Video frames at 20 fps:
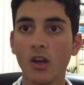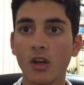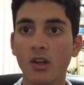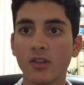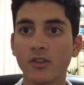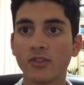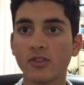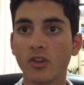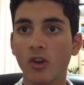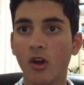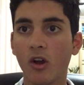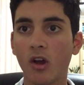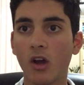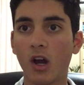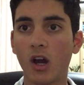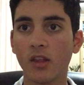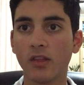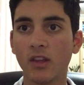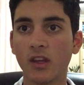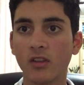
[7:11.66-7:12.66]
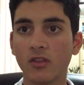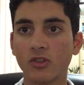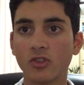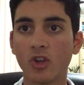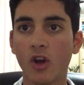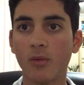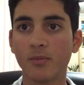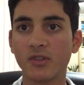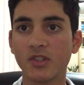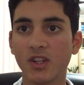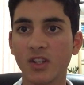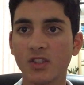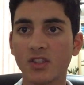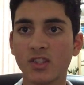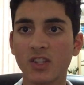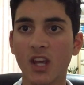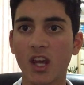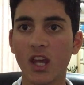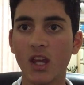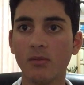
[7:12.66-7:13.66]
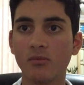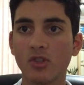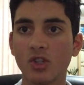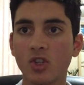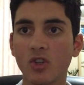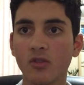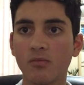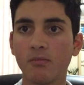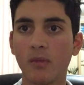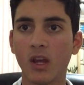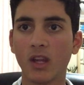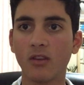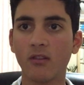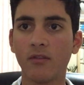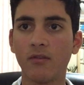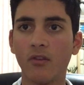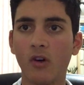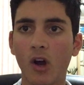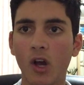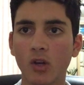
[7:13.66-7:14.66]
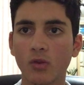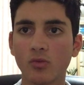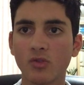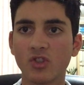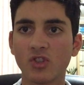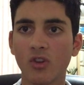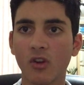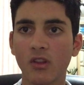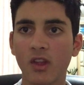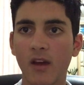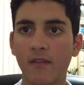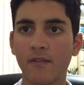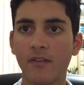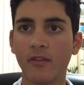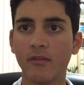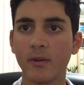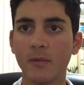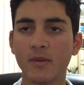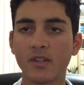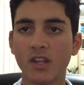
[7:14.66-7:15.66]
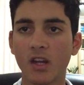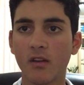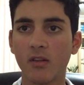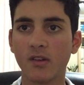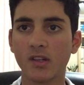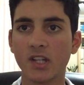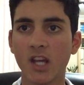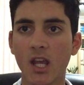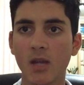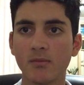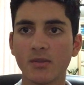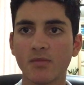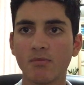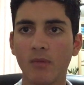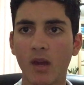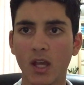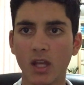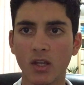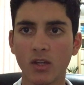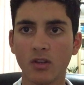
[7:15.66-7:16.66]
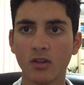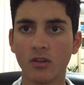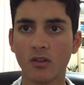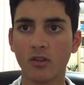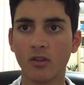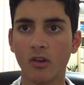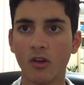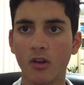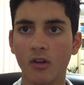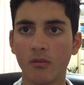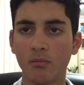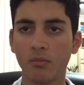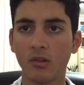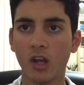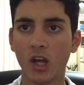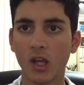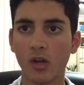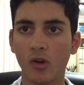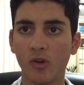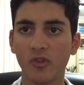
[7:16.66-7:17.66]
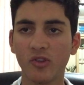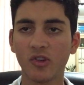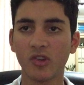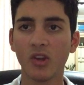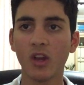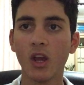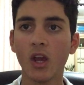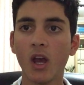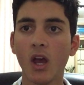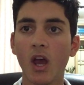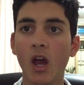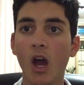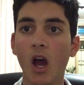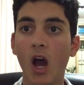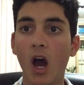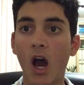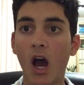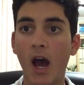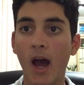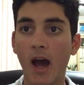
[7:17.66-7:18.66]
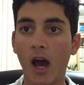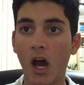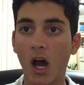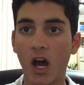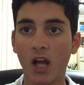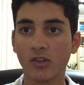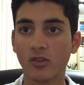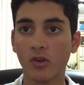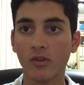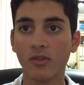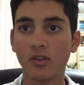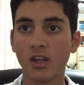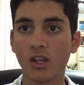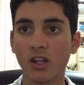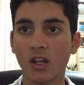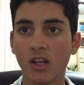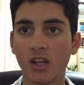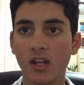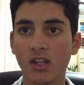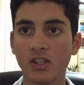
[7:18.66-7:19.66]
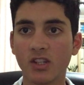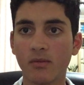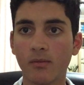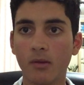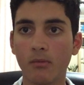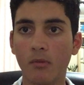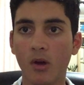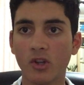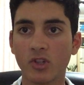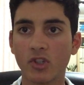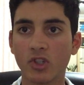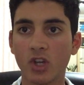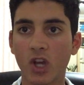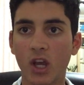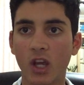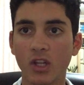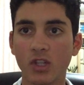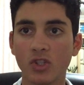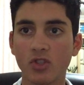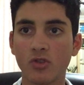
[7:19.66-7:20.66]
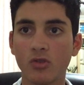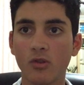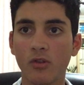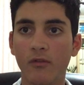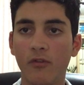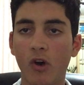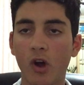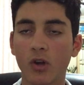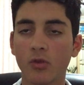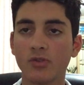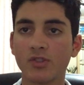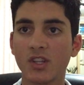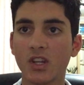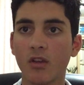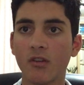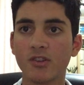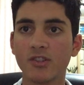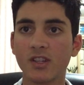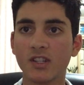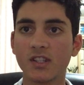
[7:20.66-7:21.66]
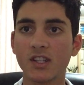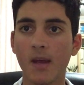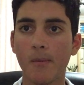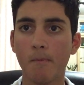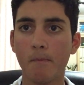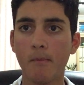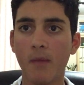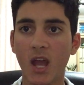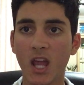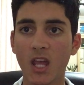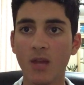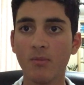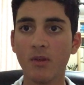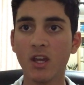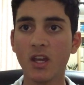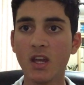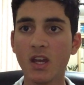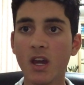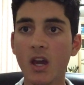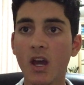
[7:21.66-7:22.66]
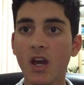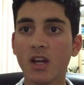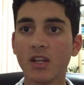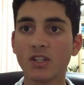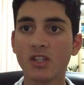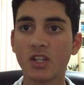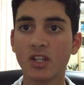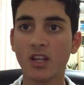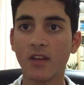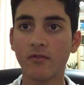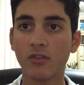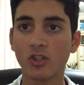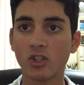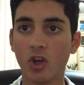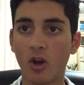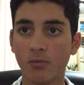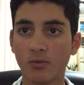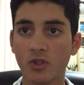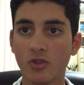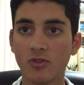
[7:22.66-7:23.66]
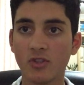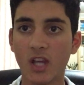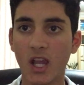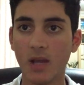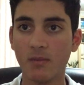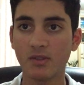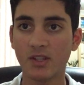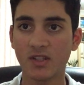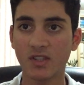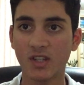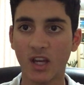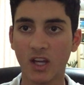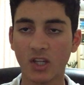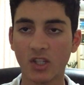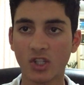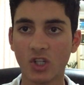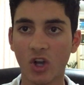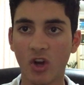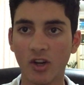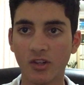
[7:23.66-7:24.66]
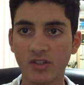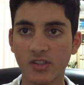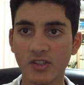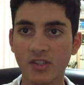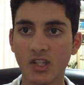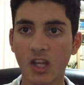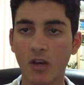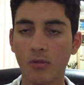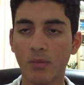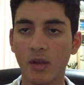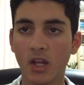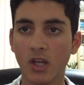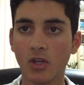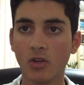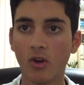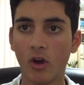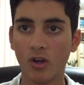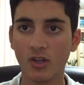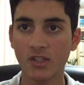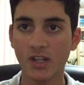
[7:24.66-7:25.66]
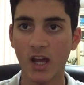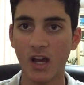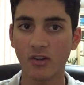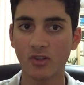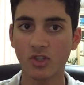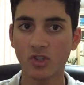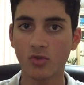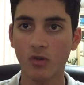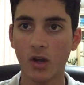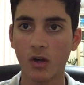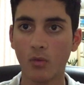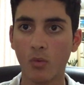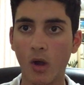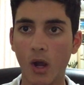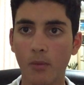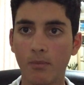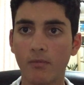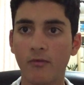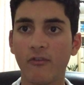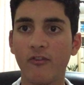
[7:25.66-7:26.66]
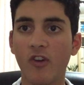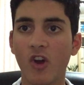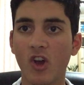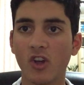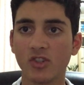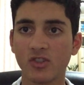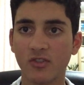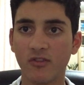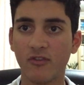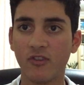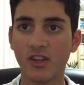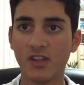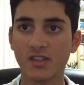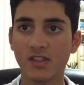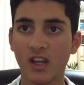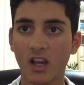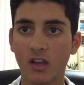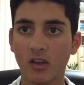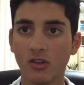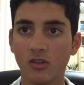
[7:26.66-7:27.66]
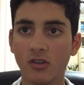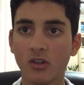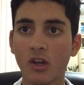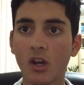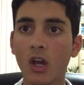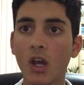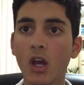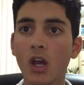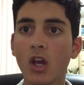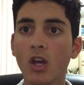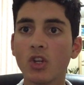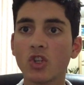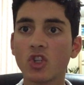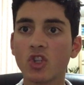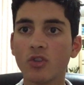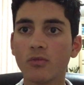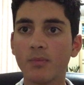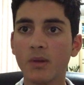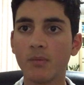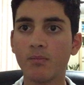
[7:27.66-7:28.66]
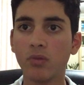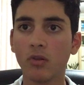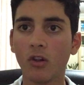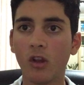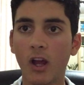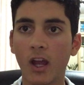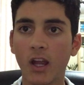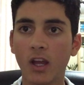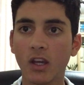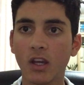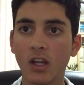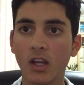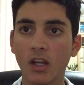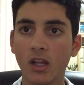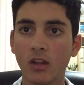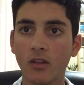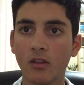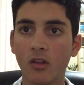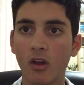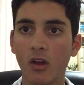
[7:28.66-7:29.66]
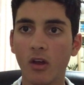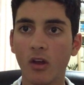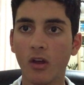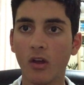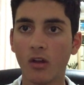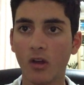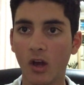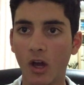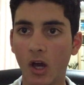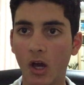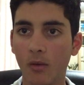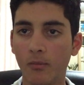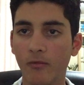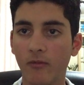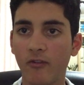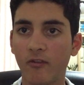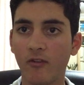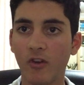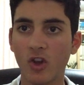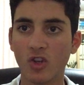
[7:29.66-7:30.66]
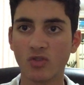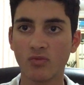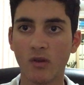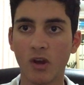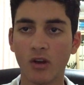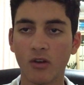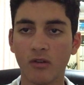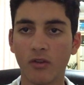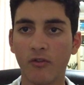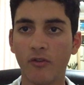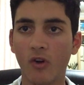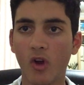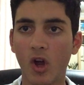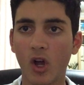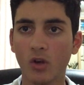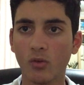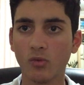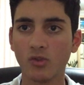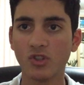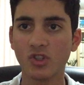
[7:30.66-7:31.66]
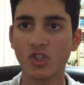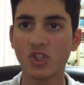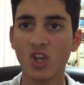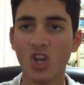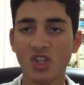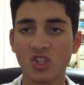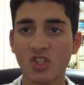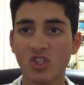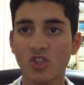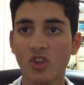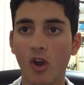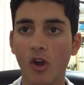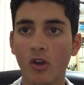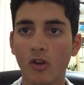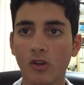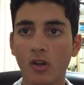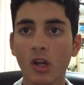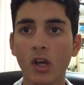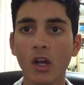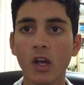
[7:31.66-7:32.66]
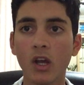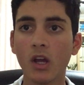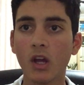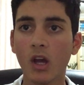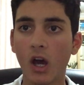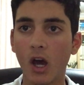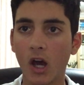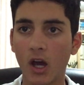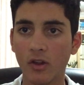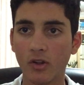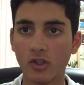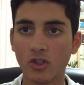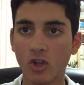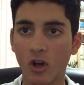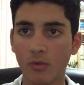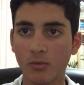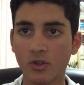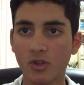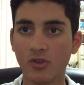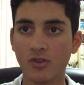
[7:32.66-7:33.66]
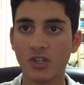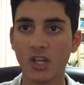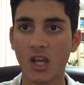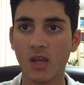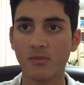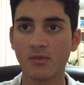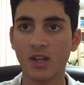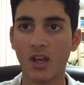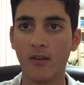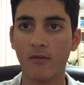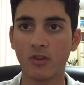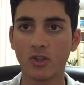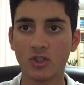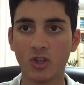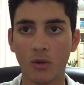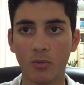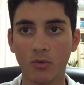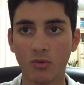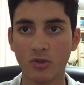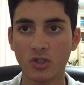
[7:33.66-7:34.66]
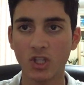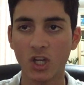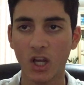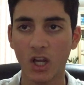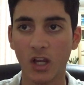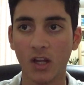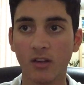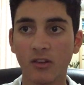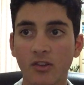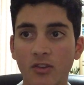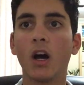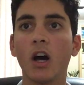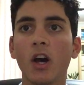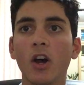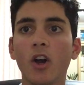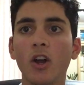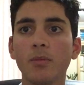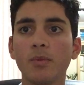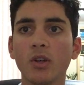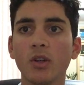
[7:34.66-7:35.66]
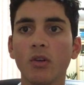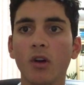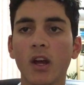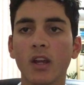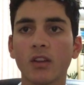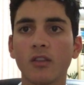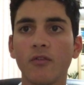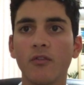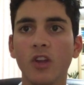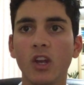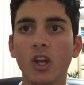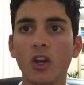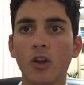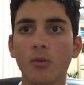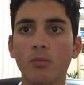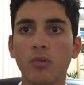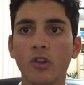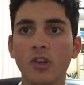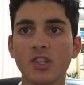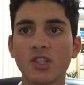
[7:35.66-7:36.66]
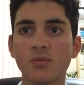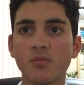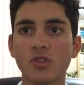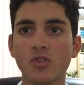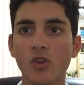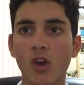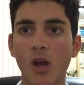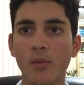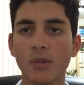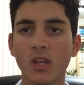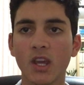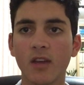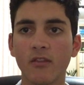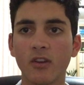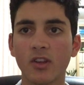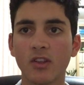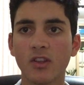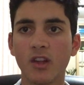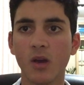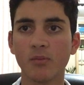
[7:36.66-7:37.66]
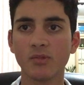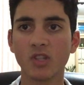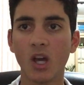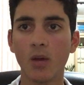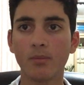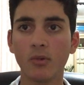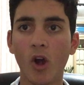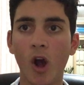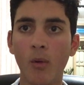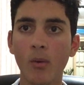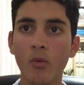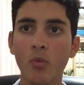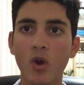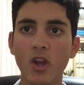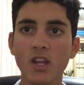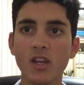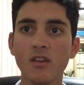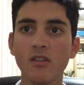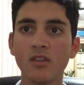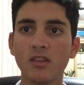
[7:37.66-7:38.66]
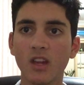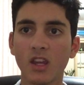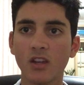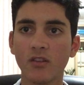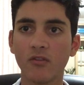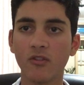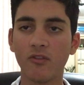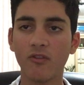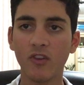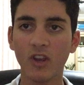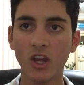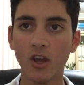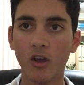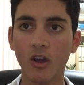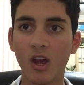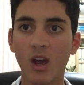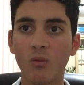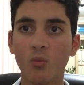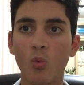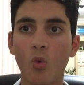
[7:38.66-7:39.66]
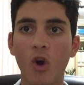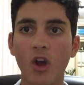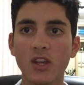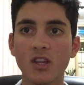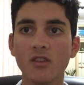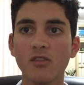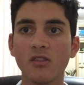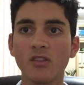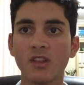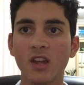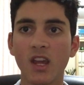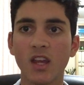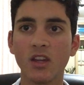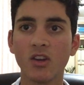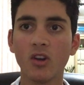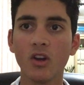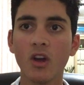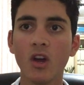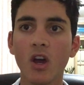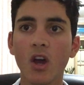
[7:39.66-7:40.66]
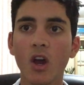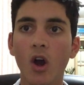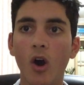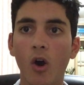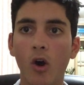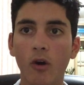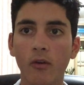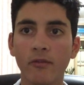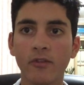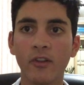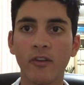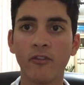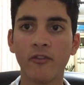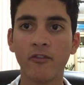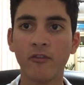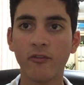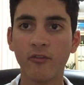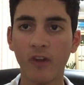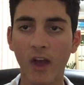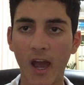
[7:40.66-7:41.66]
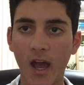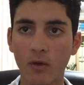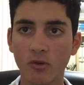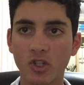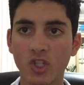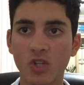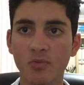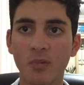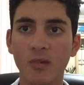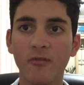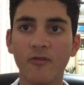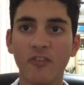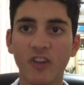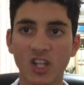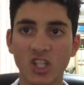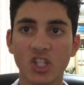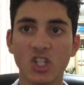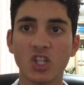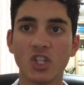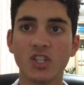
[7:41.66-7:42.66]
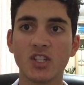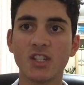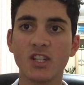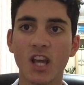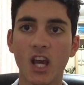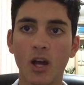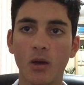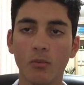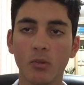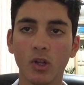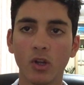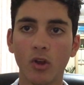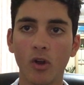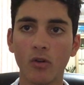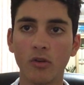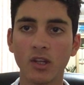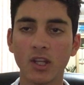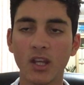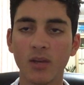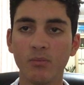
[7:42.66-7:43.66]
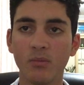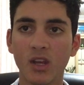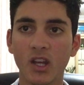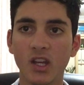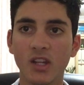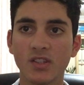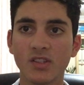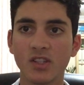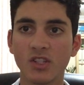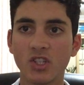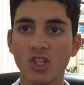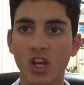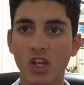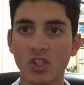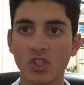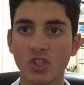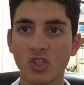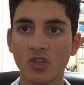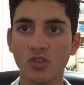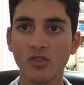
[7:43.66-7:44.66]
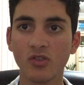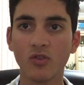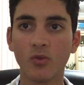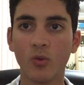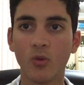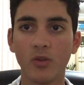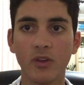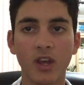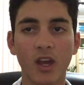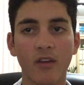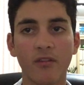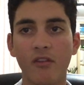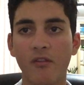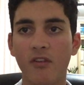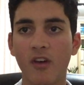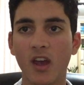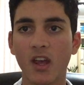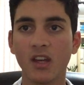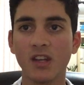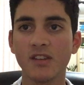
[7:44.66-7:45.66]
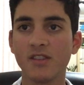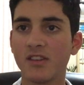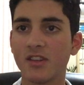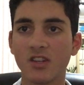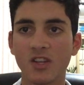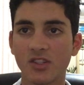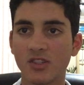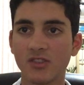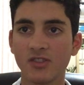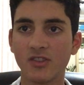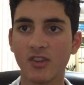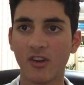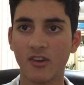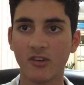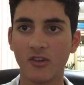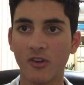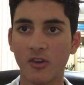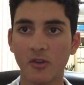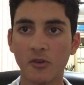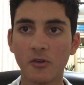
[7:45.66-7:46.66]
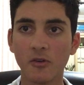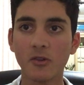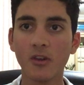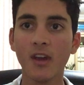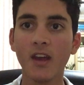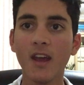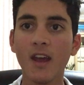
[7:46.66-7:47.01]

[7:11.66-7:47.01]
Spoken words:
so I think the top 6 teams should make the finals, so that 50% of the teams make the playoffs. I don't think there needs to be much change to the final series, except maybe to give the top two teams a second chance instead of being knocked out straight away. First v second should be played in the first round of the finals, just so the top two teams have a double chance. I hope you liked the video. Please subscribe and give it a thumbs up. Comment what you think of the video and what you think of the how it should be fixtured down below, and give me any suggestions, or the FFA any suggestions, I don't know who.